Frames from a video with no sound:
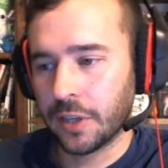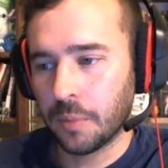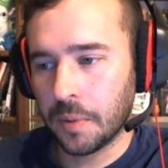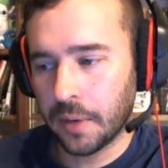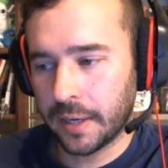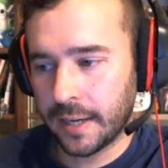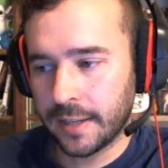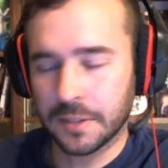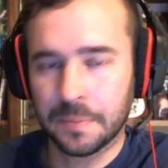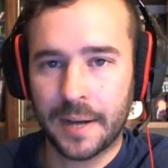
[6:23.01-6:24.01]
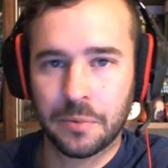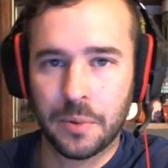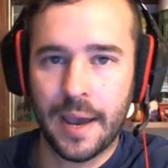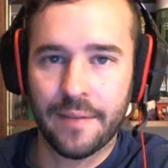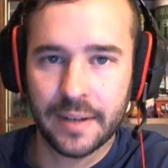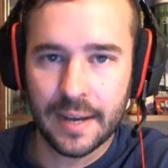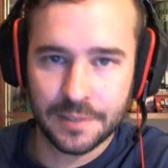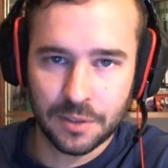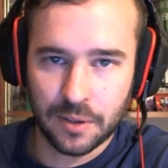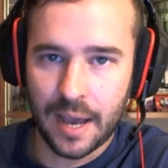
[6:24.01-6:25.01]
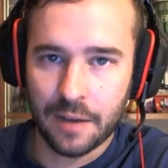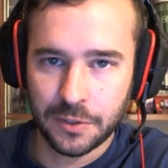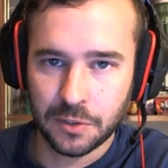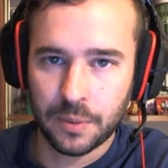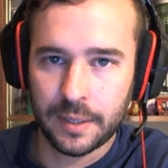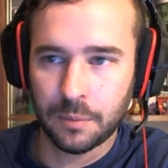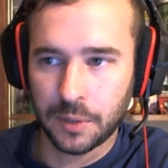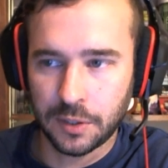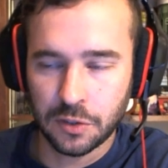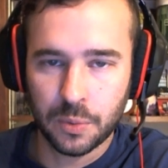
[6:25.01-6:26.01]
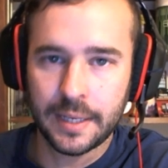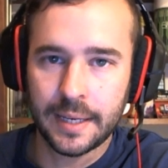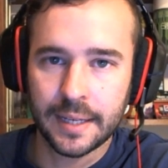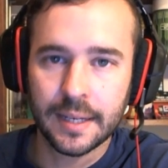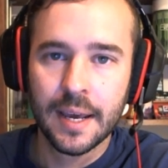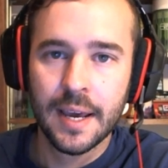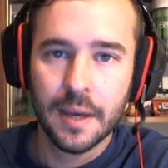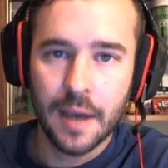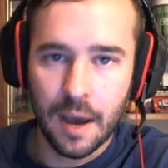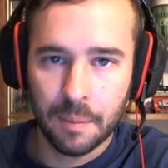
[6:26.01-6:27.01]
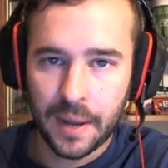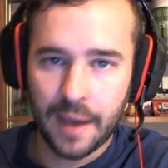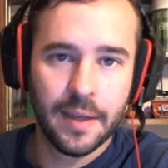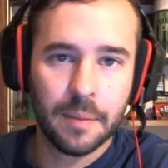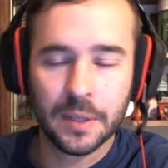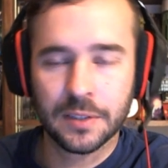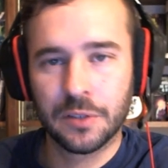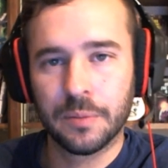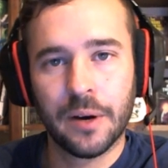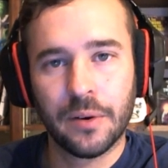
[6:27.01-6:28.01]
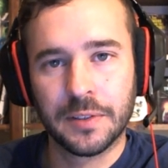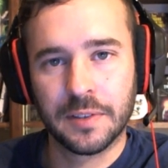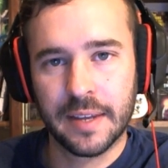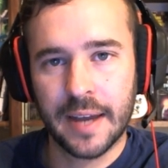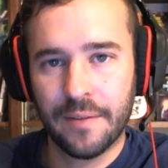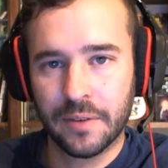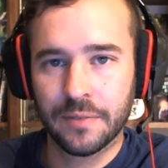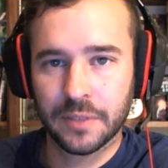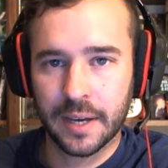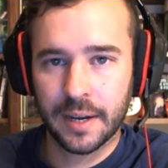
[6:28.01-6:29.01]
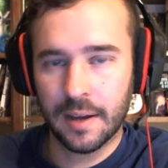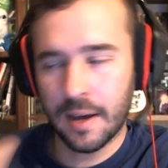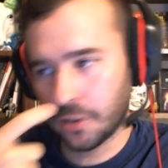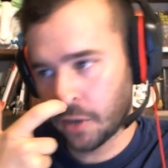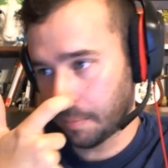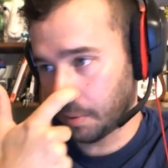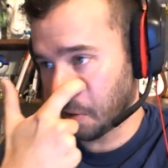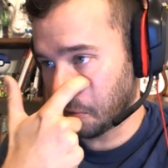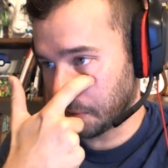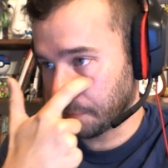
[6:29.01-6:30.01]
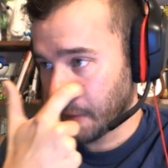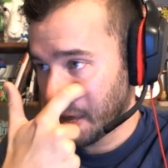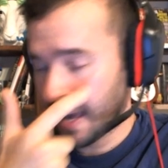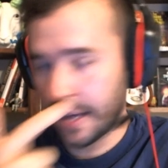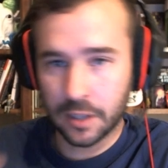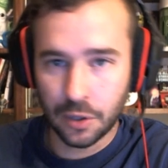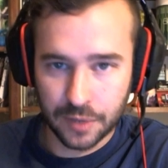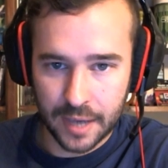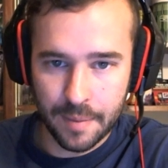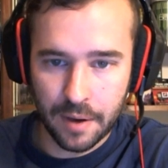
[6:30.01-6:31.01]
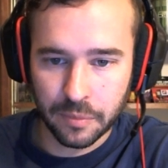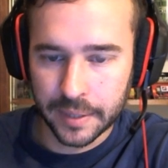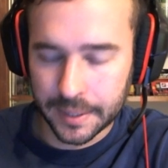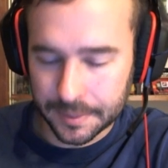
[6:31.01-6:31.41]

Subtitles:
We want to get in a spot where we have a nice little alpha swing and we can swing in, apply that +2 bonus, and then have enough to kind of trample over and close the game out from there,